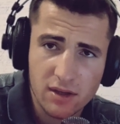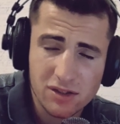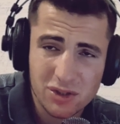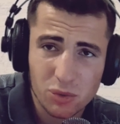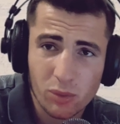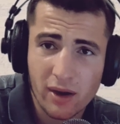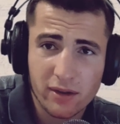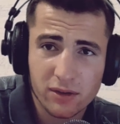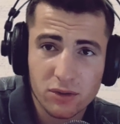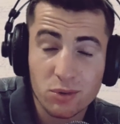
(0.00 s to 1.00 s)
So why
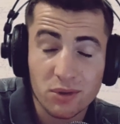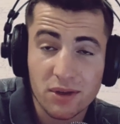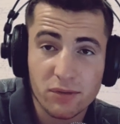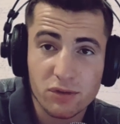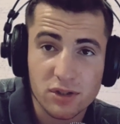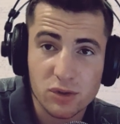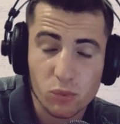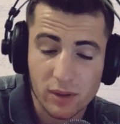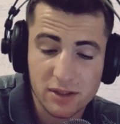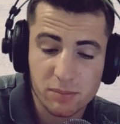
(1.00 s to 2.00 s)
not to give you
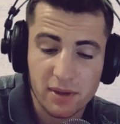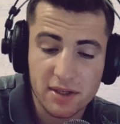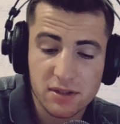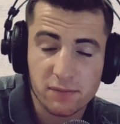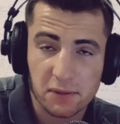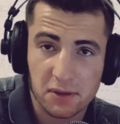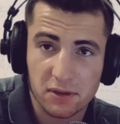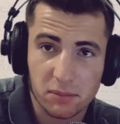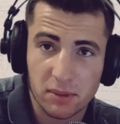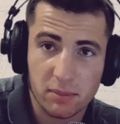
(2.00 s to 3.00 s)
just 1 space if you're
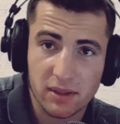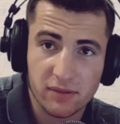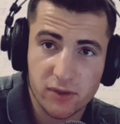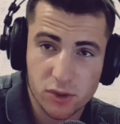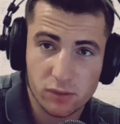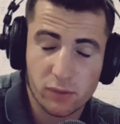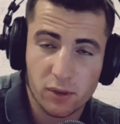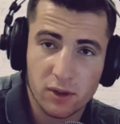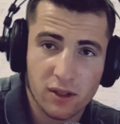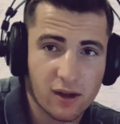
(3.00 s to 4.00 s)
gonna be beneficial for
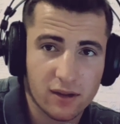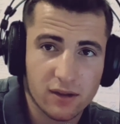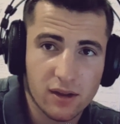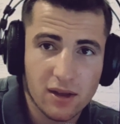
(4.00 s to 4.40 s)
the clan?